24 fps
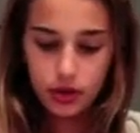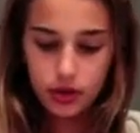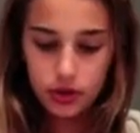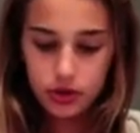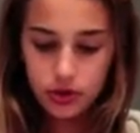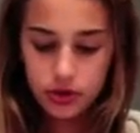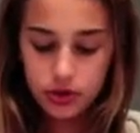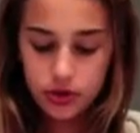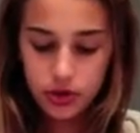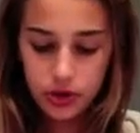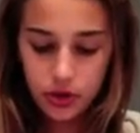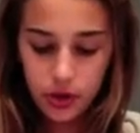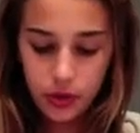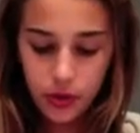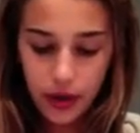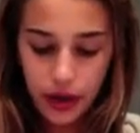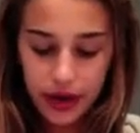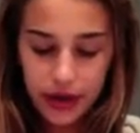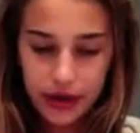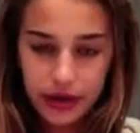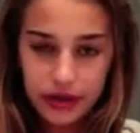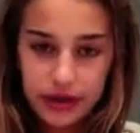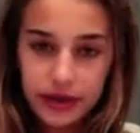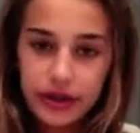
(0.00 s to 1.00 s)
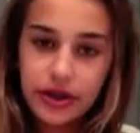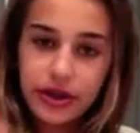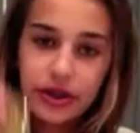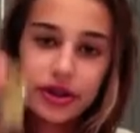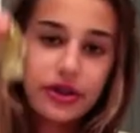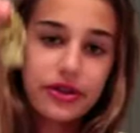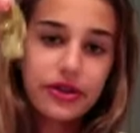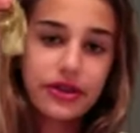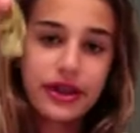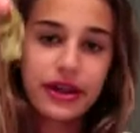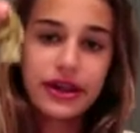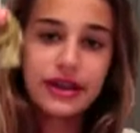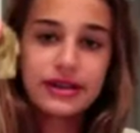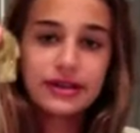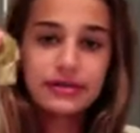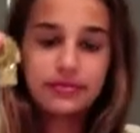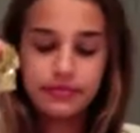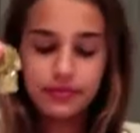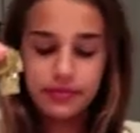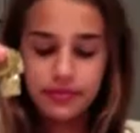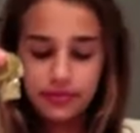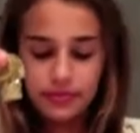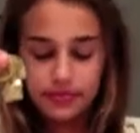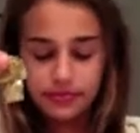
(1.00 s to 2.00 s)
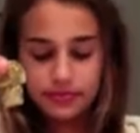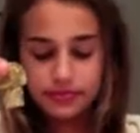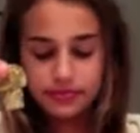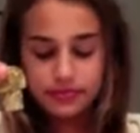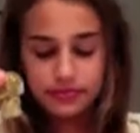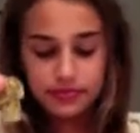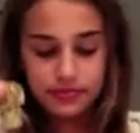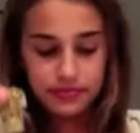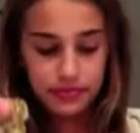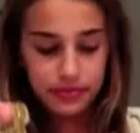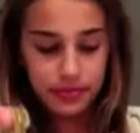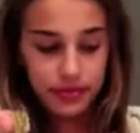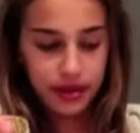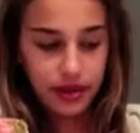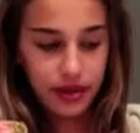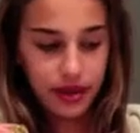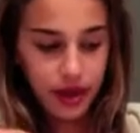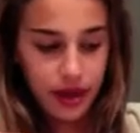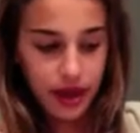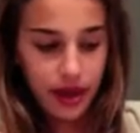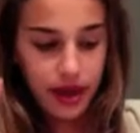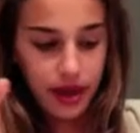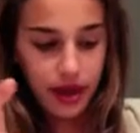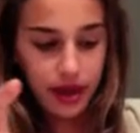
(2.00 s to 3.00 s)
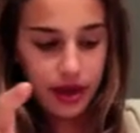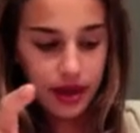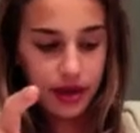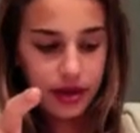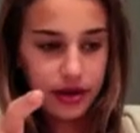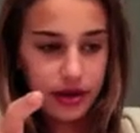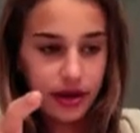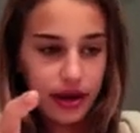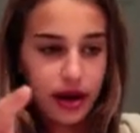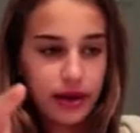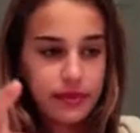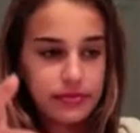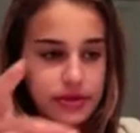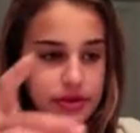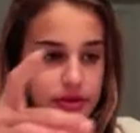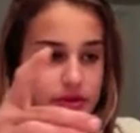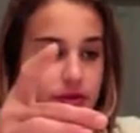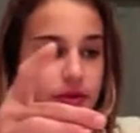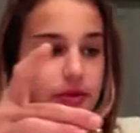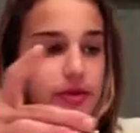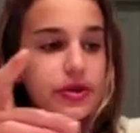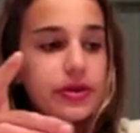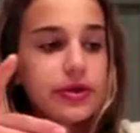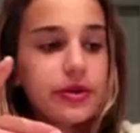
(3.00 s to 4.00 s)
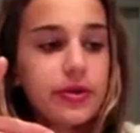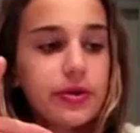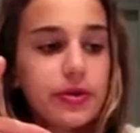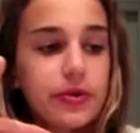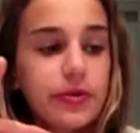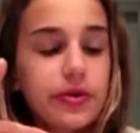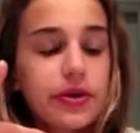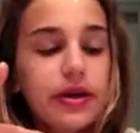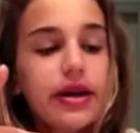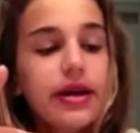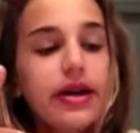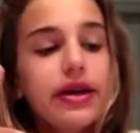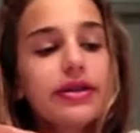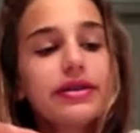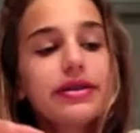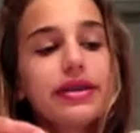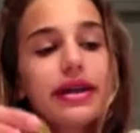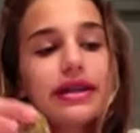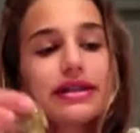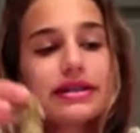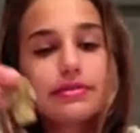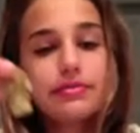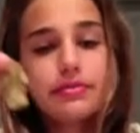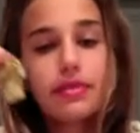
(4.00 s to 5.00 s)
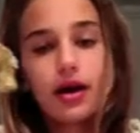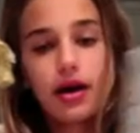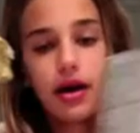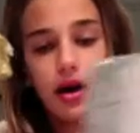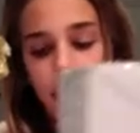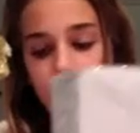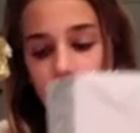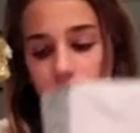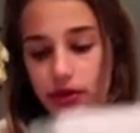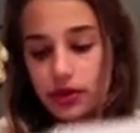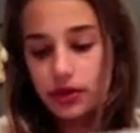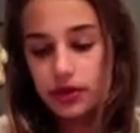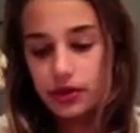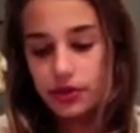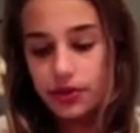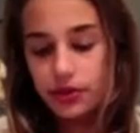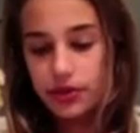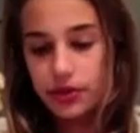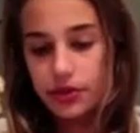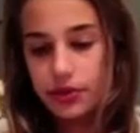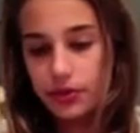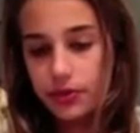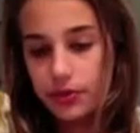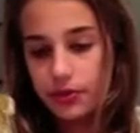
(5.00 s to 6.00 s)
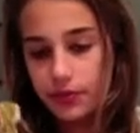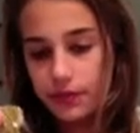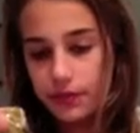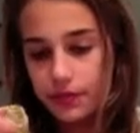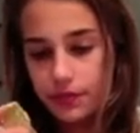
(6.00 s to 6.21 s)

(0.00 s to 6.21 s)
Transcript: so I glittered this. And now I'm just going to take some hot glue